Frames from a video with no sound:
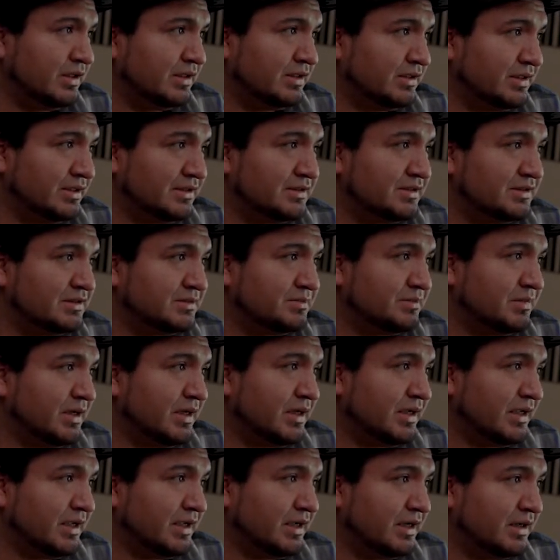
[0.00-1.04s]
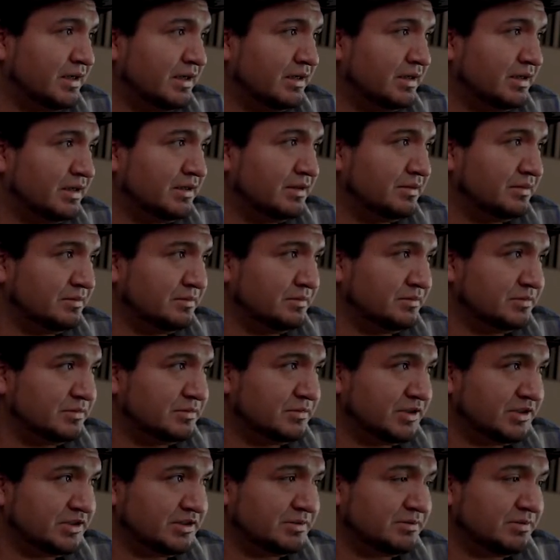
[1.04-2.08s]
This is my
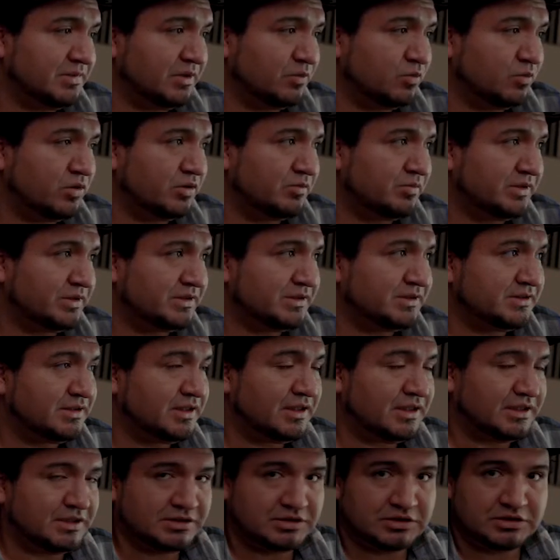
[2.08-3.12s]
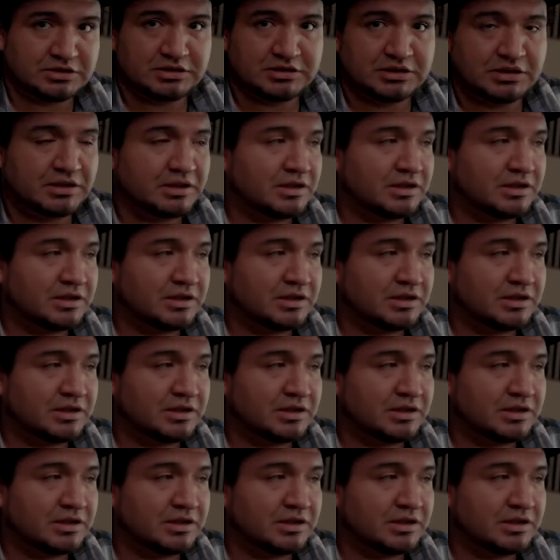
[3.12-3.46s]
WordPress installation.